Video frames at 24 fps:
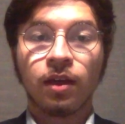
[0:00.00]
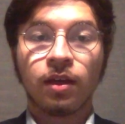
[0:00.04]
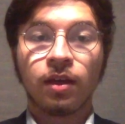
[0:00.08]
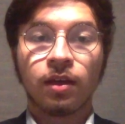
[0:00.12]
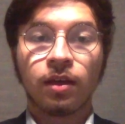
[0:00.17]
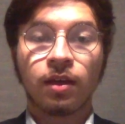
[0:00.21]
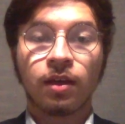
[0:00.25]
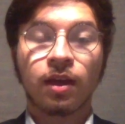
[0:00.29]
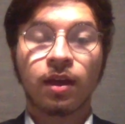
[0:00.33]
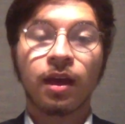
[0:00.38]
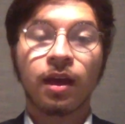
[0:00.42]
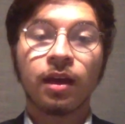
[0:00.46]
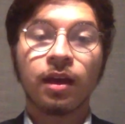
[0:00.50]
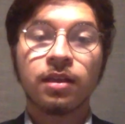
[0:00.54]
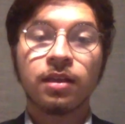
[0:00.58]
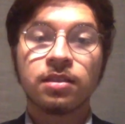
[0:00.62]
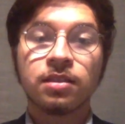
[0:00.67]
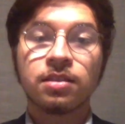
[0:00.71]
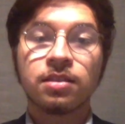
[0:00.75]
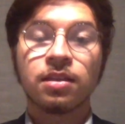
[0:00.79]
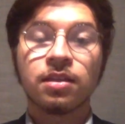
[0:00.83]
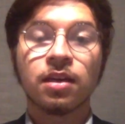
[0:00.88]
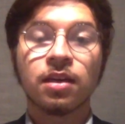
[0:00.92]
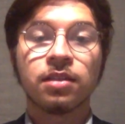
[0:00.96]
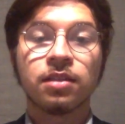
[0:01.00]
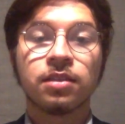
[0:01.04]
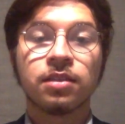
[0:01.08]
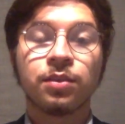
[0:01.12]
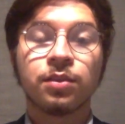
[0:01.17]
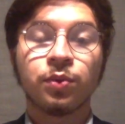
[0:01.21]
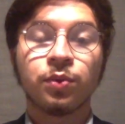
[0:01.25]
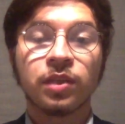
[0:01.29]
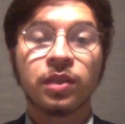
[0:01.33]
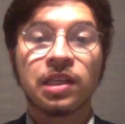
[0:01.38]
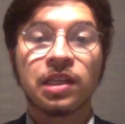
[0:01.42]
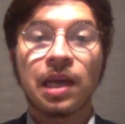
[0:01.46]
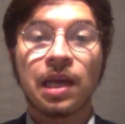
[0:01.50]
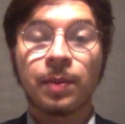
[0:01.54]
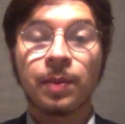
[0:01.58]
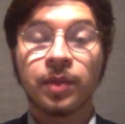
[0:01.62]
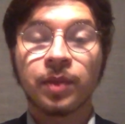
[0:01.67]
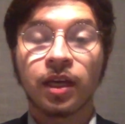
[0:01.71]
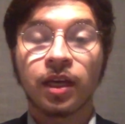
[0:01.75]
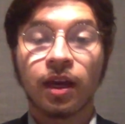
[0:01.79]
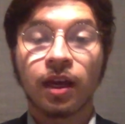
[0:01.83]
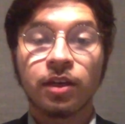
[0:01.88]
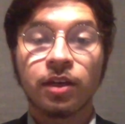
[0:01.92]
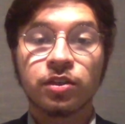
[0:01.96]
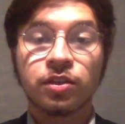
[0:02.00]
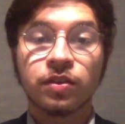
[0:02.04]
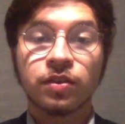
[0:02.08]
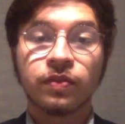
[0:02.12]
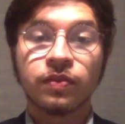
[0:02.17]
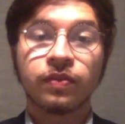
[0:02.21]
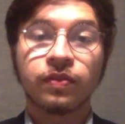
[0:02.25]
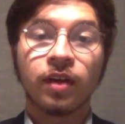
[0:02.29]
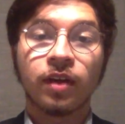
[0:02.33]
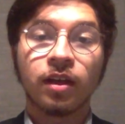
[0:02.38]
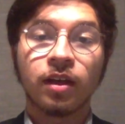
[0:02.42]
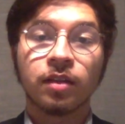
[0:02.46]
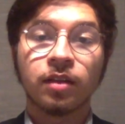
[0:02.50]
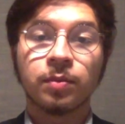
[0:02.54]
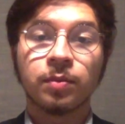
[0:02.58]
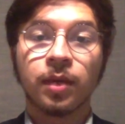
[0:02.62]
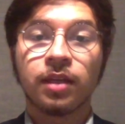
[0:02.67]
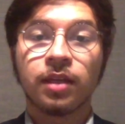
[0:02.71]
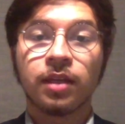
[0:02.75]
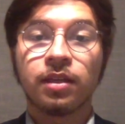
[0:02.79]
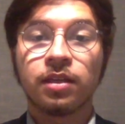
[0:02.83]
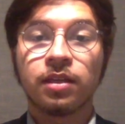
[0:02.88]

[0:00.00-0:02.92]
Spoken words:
The case started with an application filed by the